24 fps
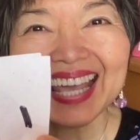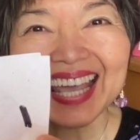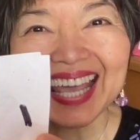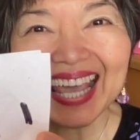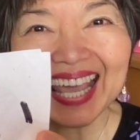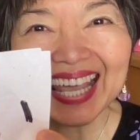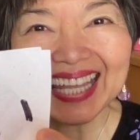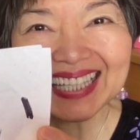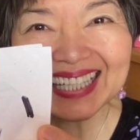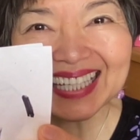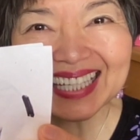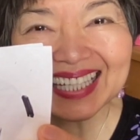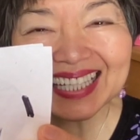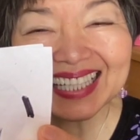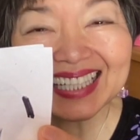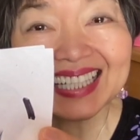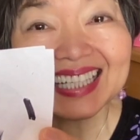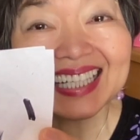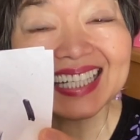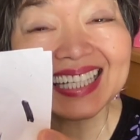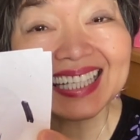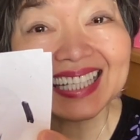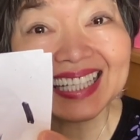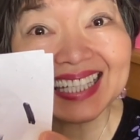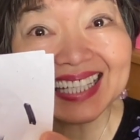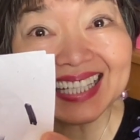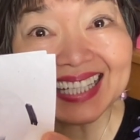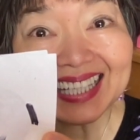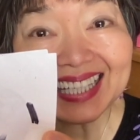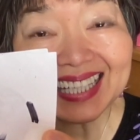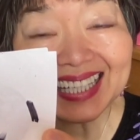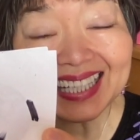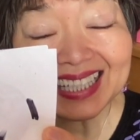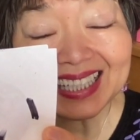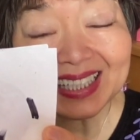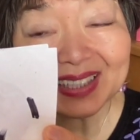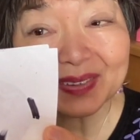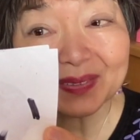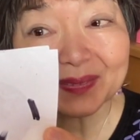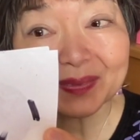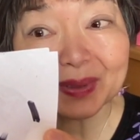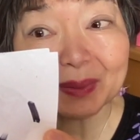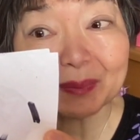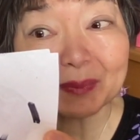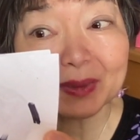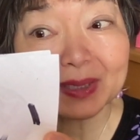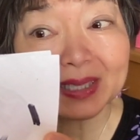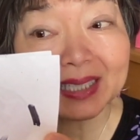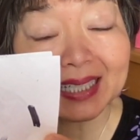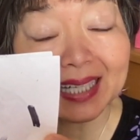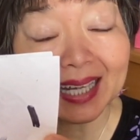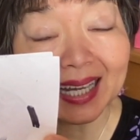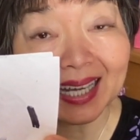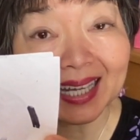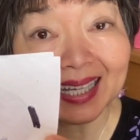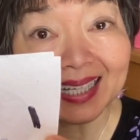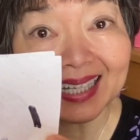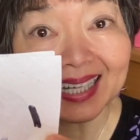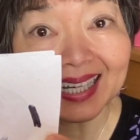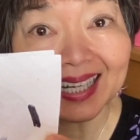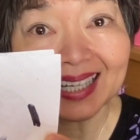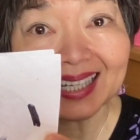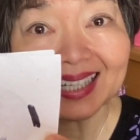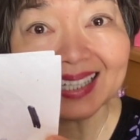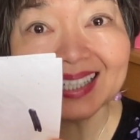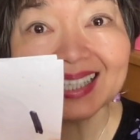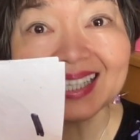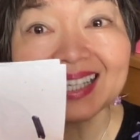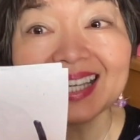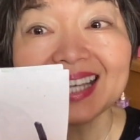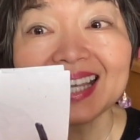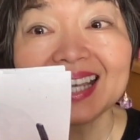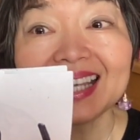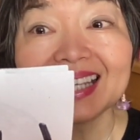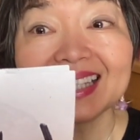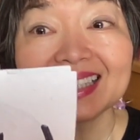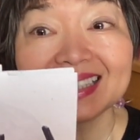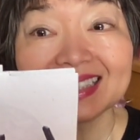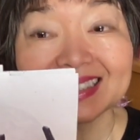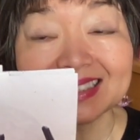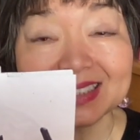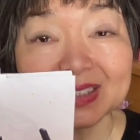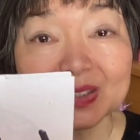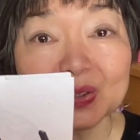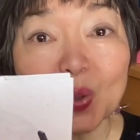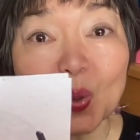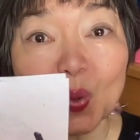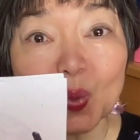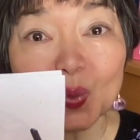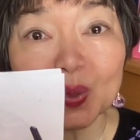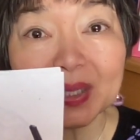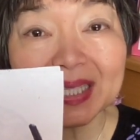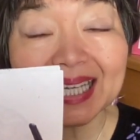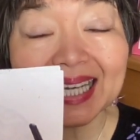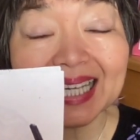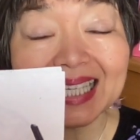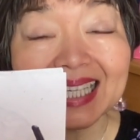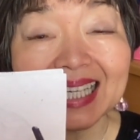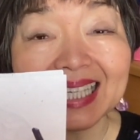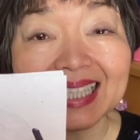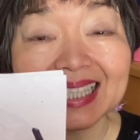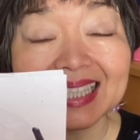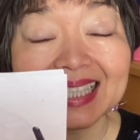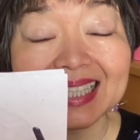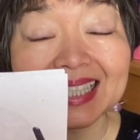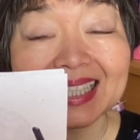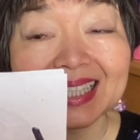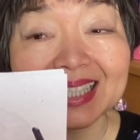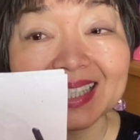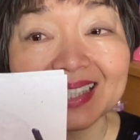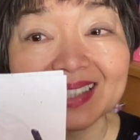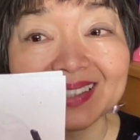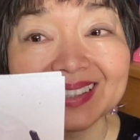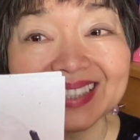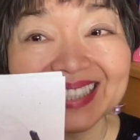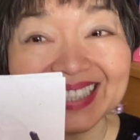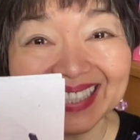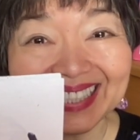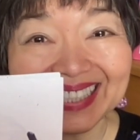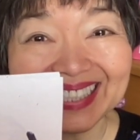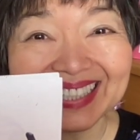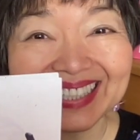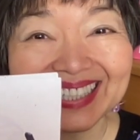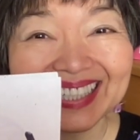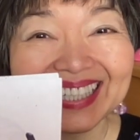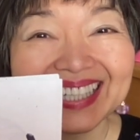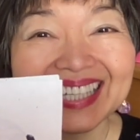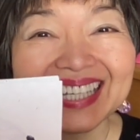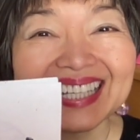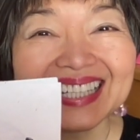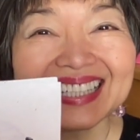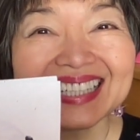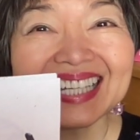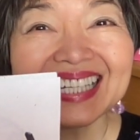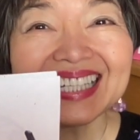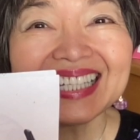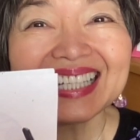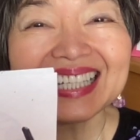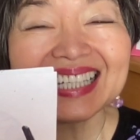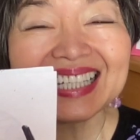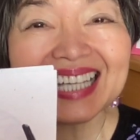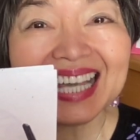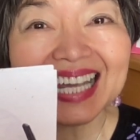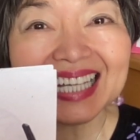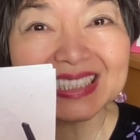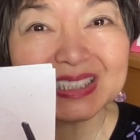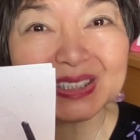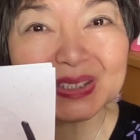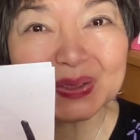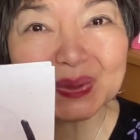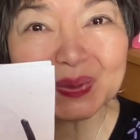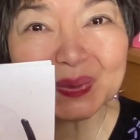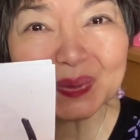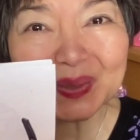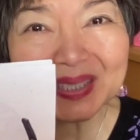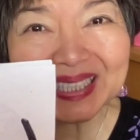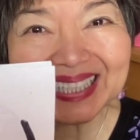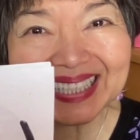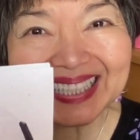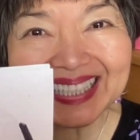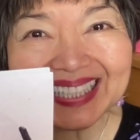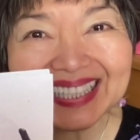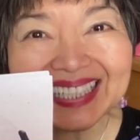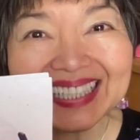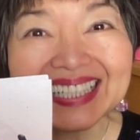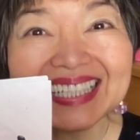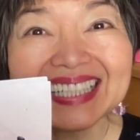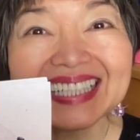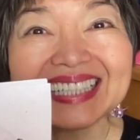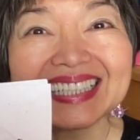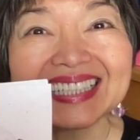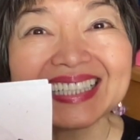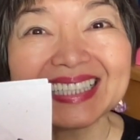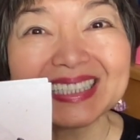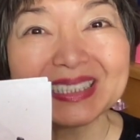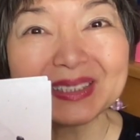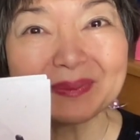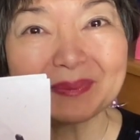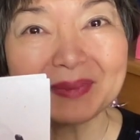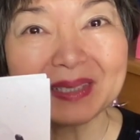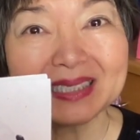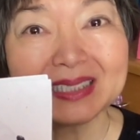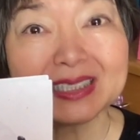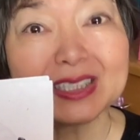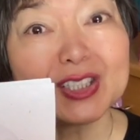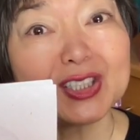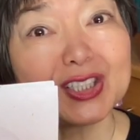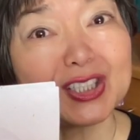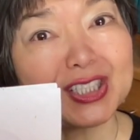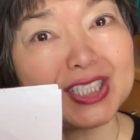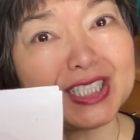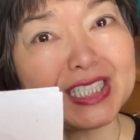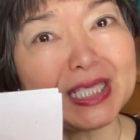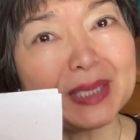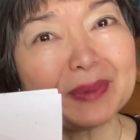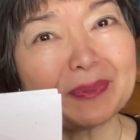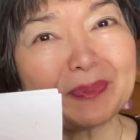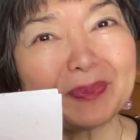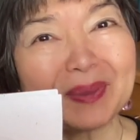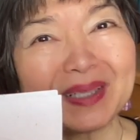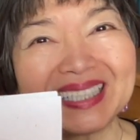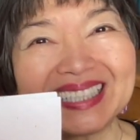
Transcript: Adding I from hiragana, this is okurigana I. Then yasui, this means cheap.